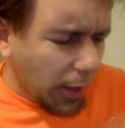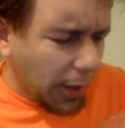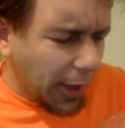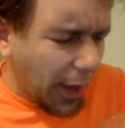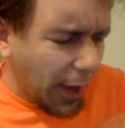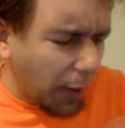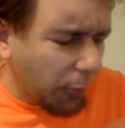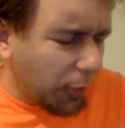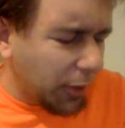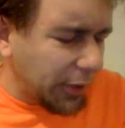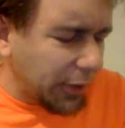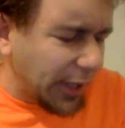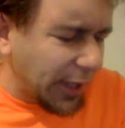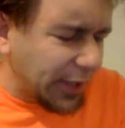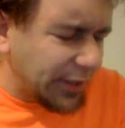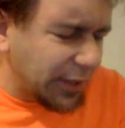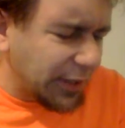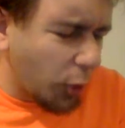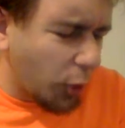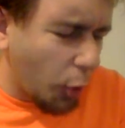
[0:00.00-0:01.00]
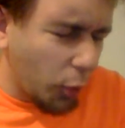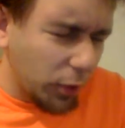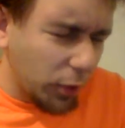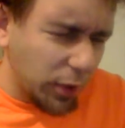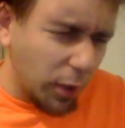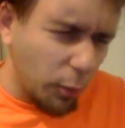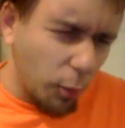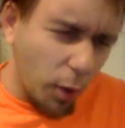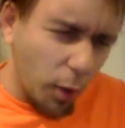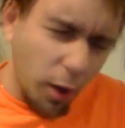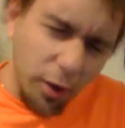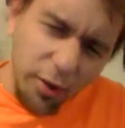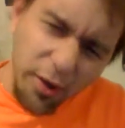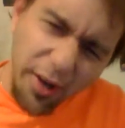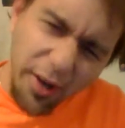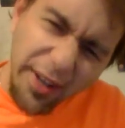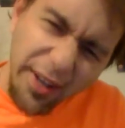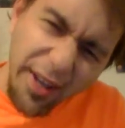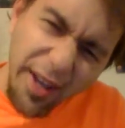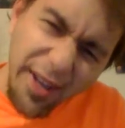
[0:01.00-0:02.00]
Can't really taste the coconut
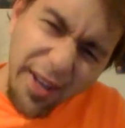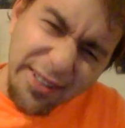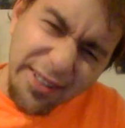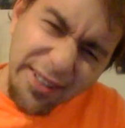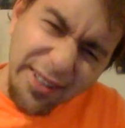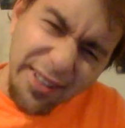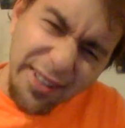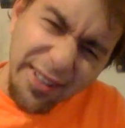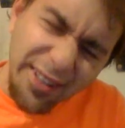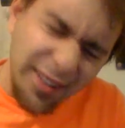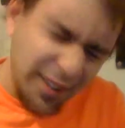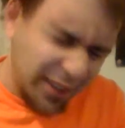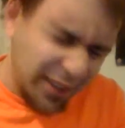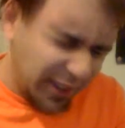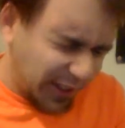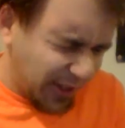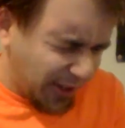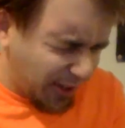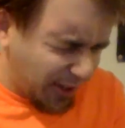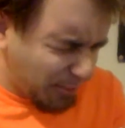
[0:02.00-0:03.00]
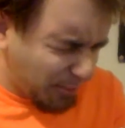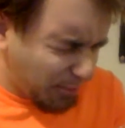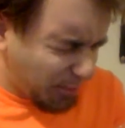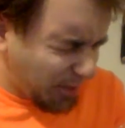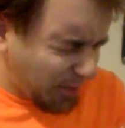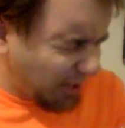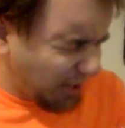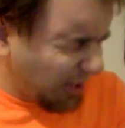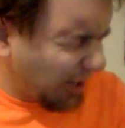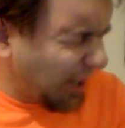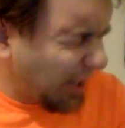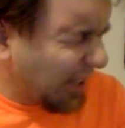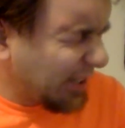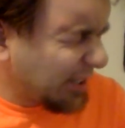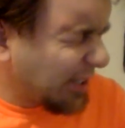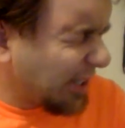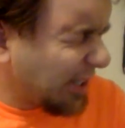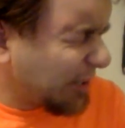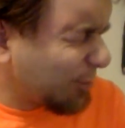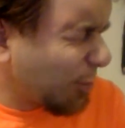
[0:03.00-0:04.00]
water, I guess. But I
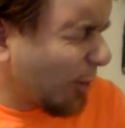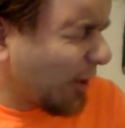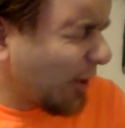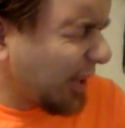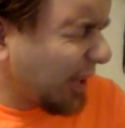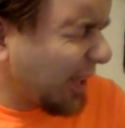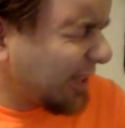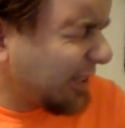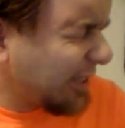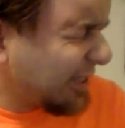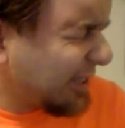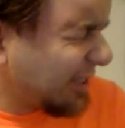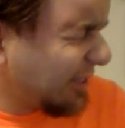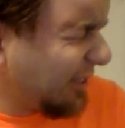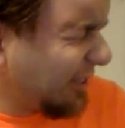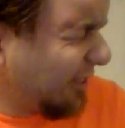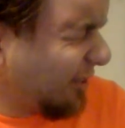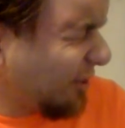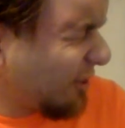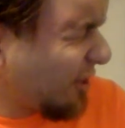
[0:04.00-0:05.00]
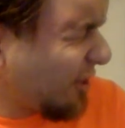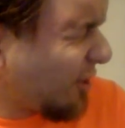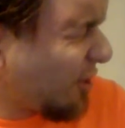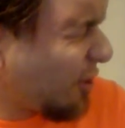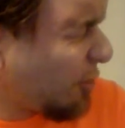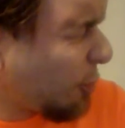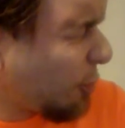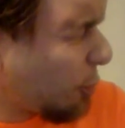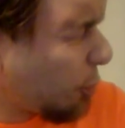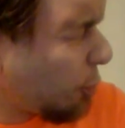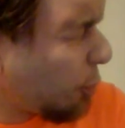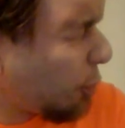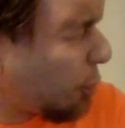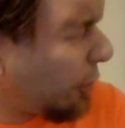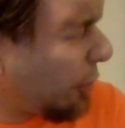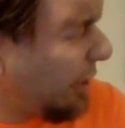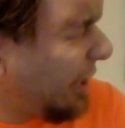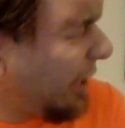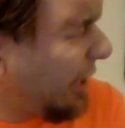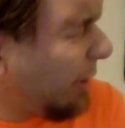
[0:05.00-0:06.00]
guess that's where it gets its little
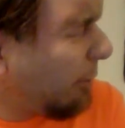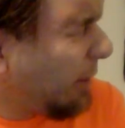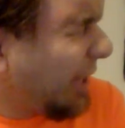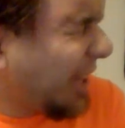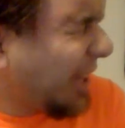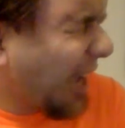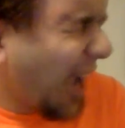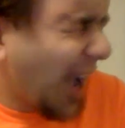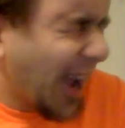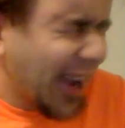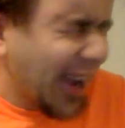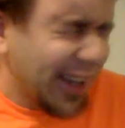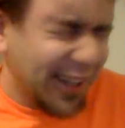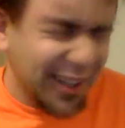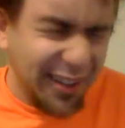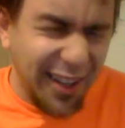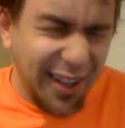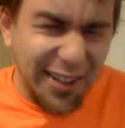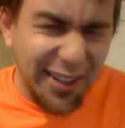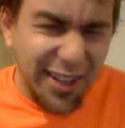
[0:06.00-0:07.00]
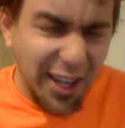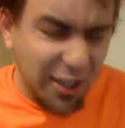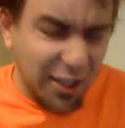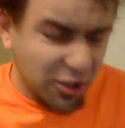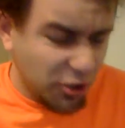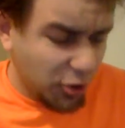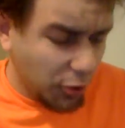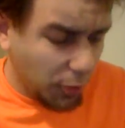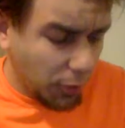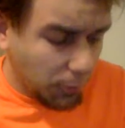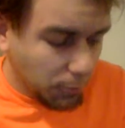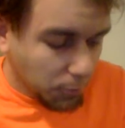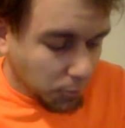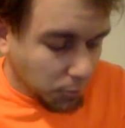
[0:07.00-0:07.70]
creamy kind of like texture.